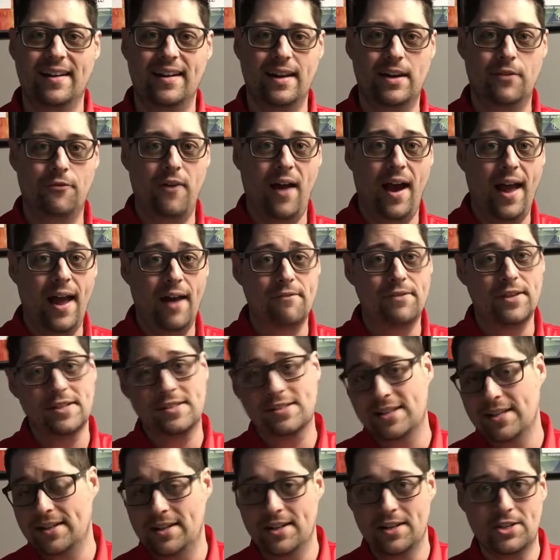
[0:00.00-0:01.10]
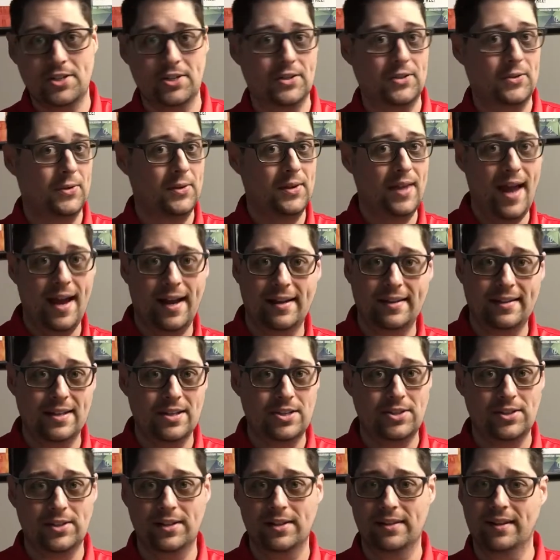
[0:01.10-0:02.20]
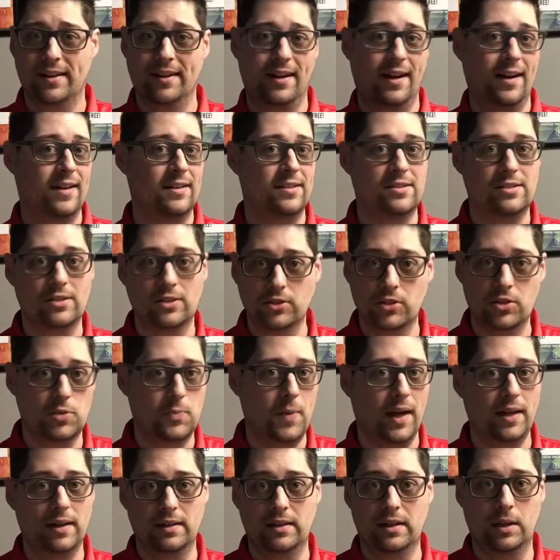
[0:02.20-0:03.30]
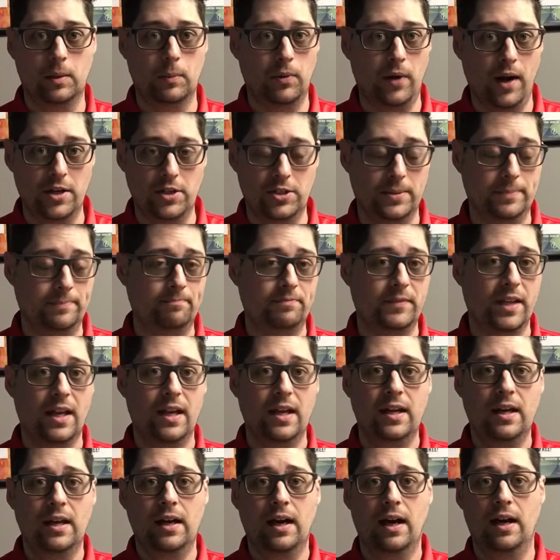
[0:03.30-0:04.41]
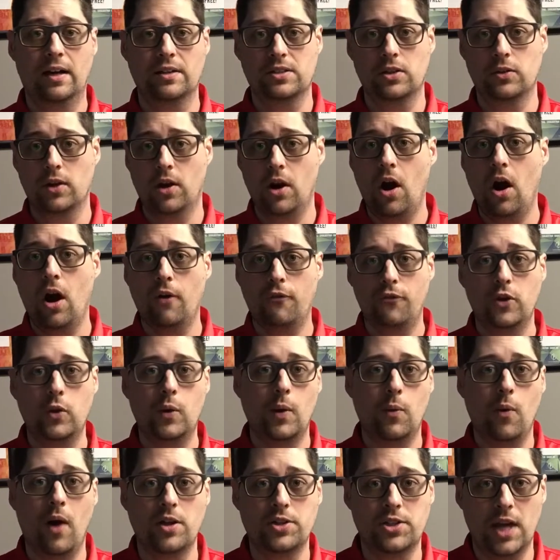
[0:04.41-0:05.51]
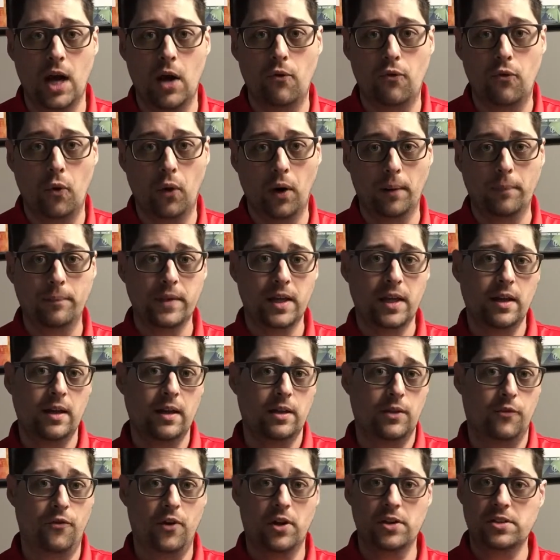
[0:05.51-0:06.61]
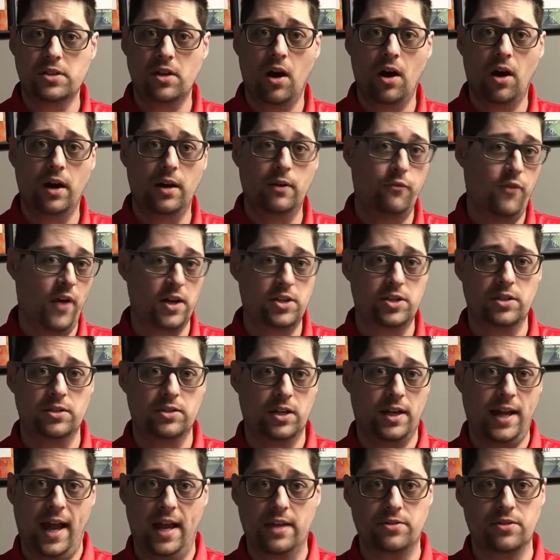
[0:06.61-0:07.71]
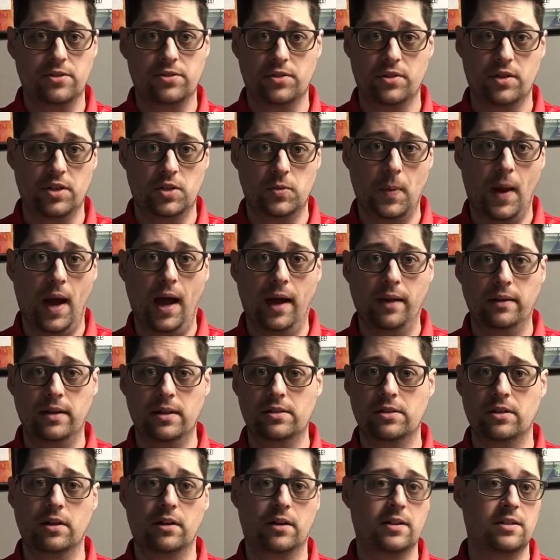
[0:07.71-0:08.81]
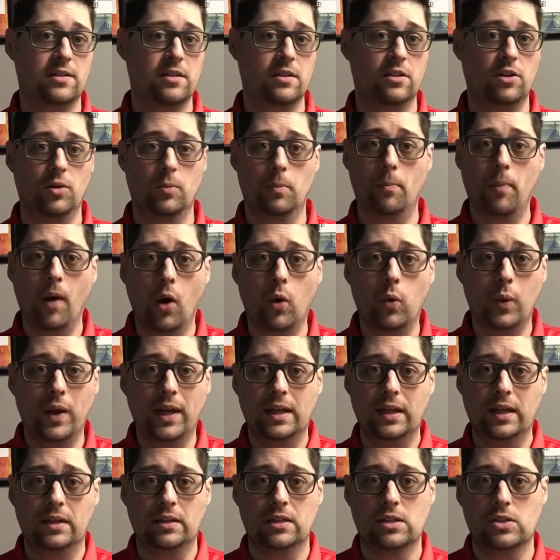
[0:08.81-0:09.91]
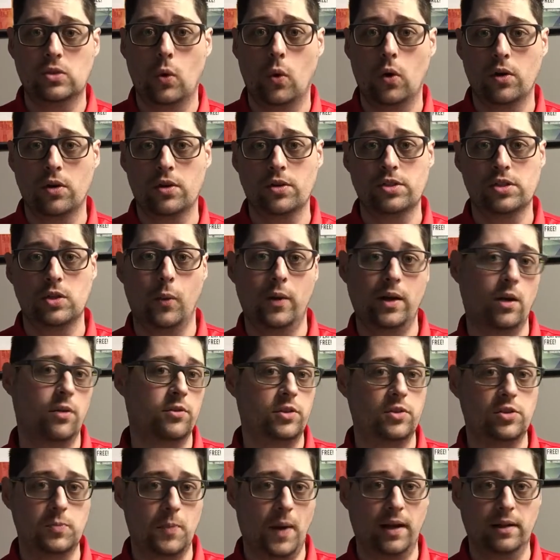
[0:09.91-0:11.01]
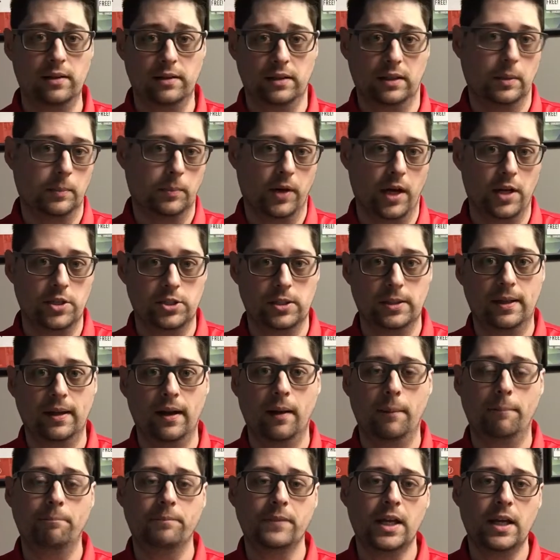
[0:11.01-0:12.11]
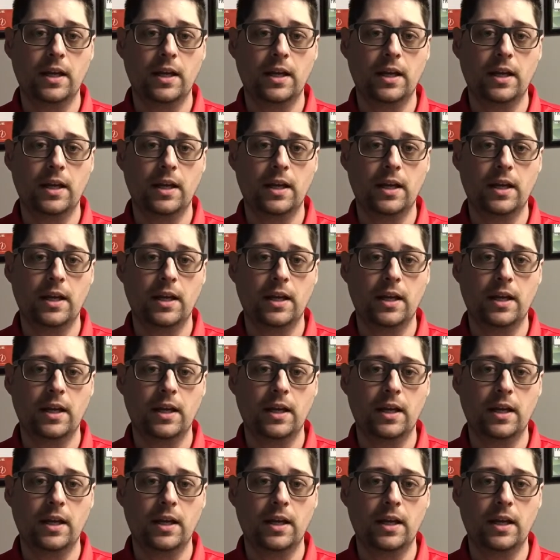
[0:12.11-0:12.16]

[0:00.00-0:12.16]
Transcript: If I have this condition or that condition, can I still do spinal decompression? So there are a few we watch out for. The first are infections or cancers of the spine. These are considered bone weakening disorders, so we don't do spinal decompression there.